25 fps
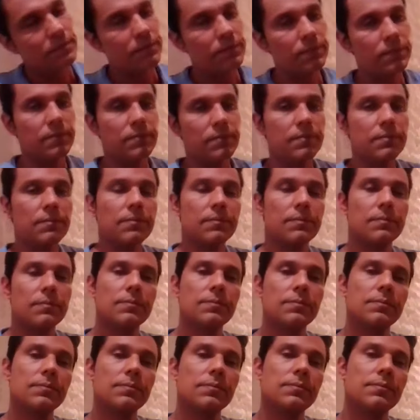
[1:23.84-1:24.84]

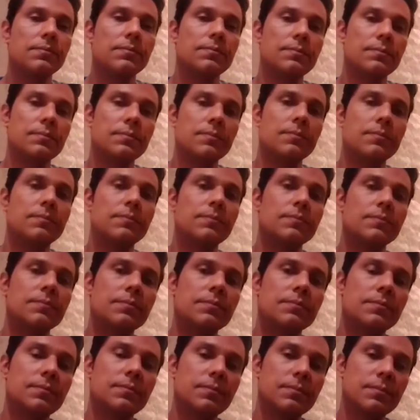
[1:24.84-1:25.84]

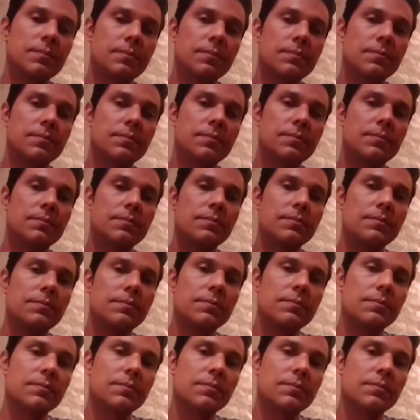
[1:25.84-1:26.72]
This person isn't speaking.